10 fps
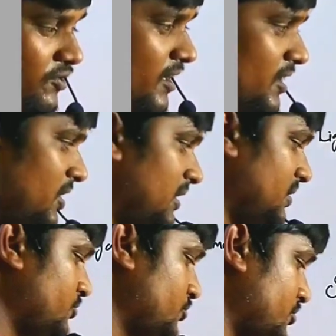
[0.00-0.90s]
those are
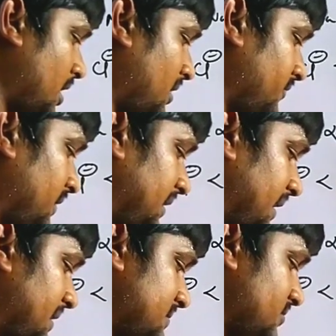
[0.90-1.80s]
called strong field
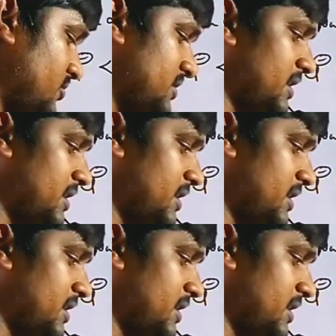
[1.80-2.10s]
ligands.